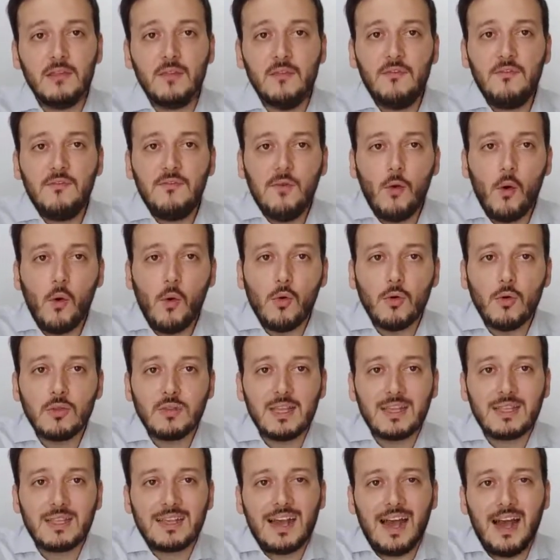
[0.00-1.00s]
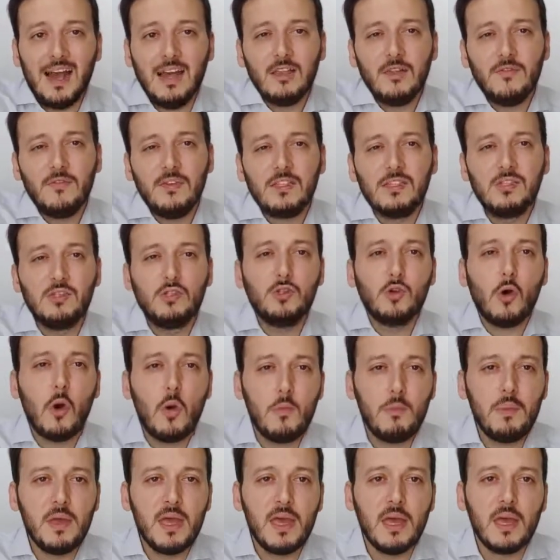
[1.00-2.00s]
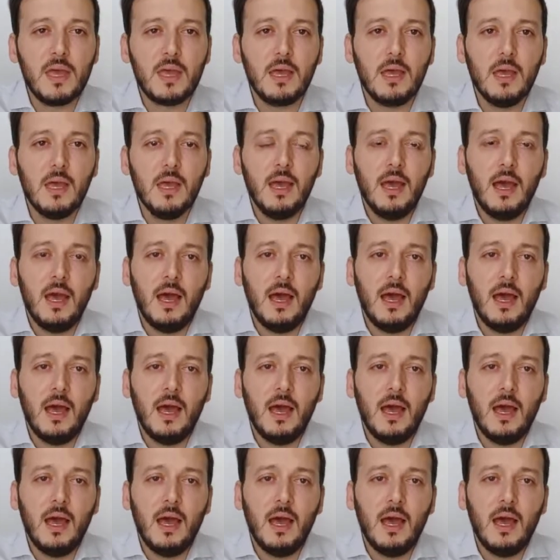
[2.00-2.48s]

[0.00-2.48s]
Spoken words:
The phone that kind of is so big,